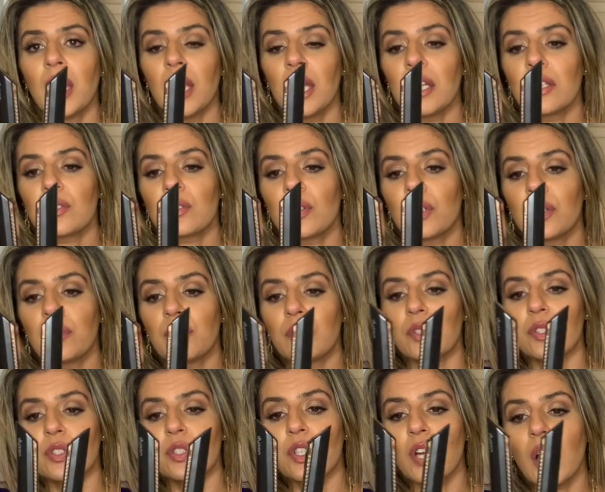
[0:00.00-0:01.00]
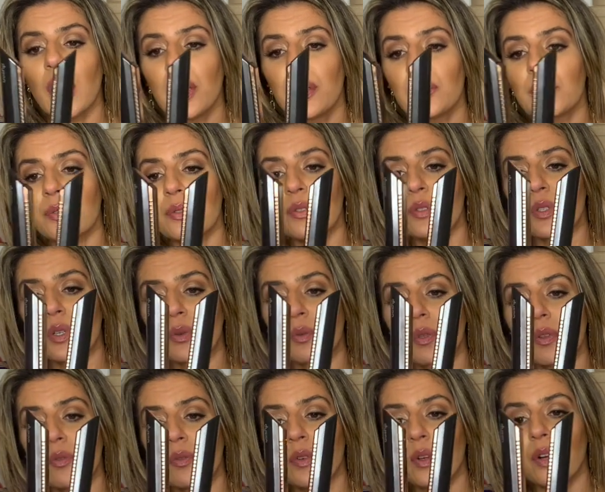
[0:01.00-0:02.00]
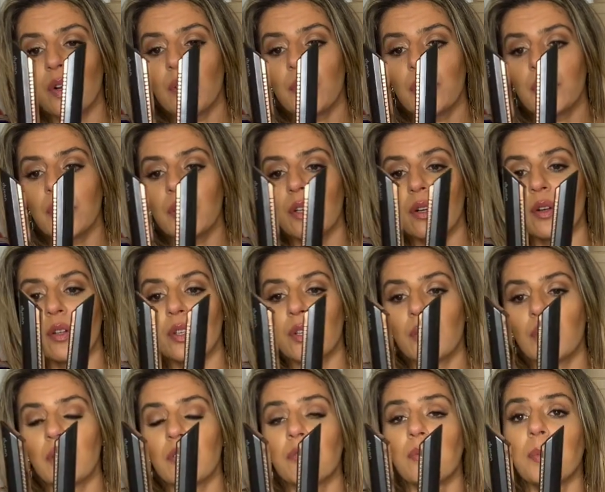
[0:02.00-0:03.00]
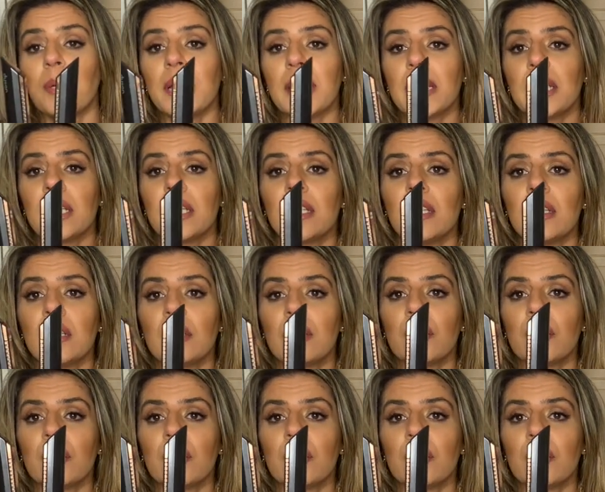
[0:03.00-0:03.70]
It's got a few dials, so we've got the on and off button.